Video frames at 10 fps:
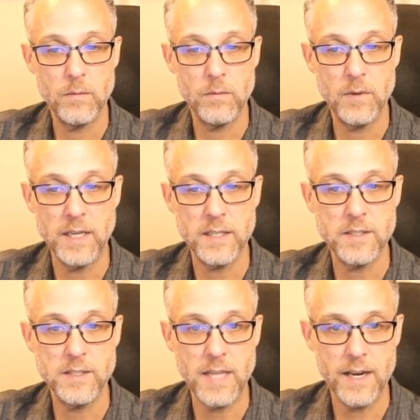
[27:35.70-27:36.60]
Right,
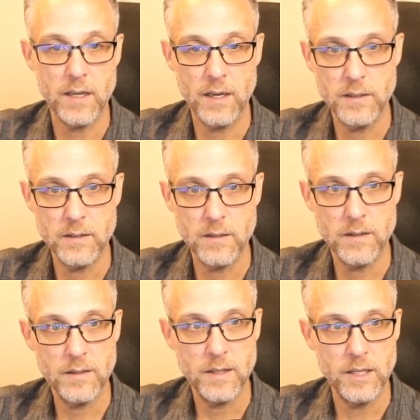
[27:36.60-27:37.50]
static. I did
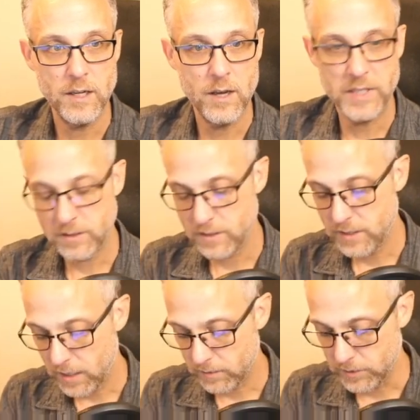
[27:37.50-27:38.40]
not mention
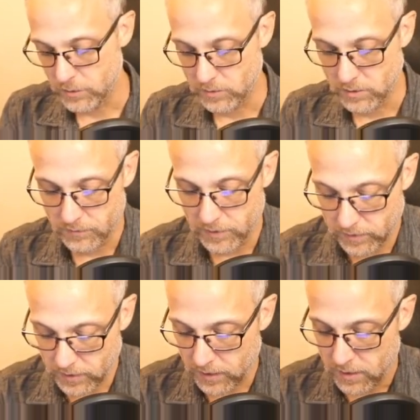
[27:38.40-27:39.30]
static resources over here,
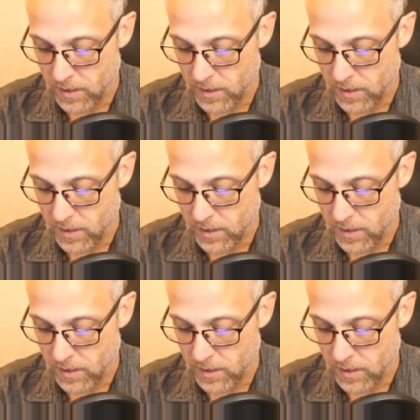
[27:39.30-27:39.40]
did I?